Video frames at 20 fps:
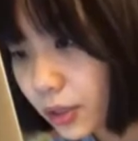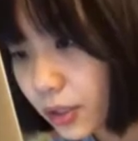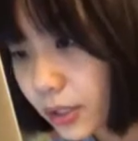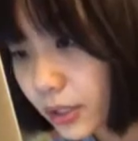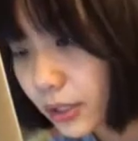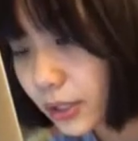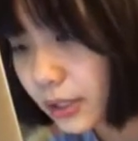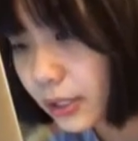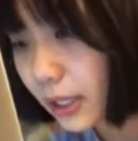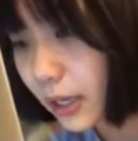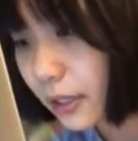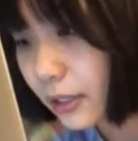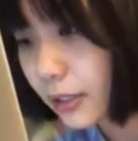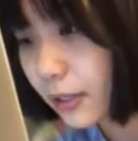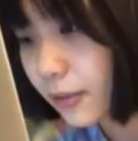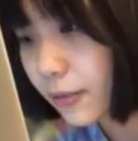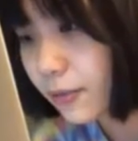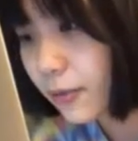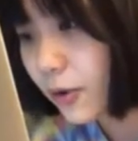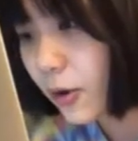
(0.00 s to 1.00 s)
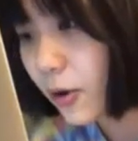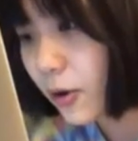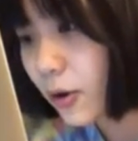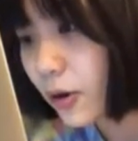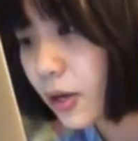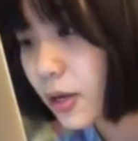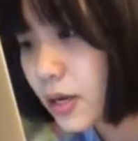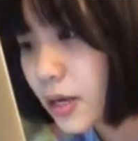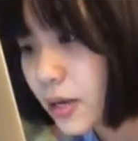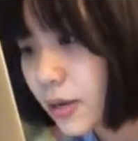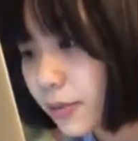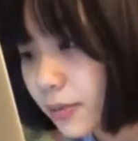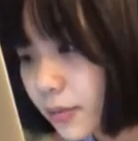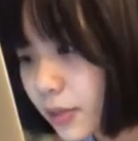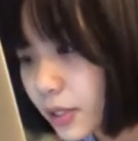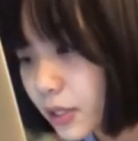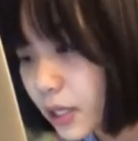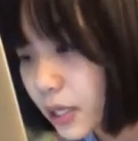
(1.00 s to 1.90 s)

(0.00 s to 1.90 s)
she signed up for. But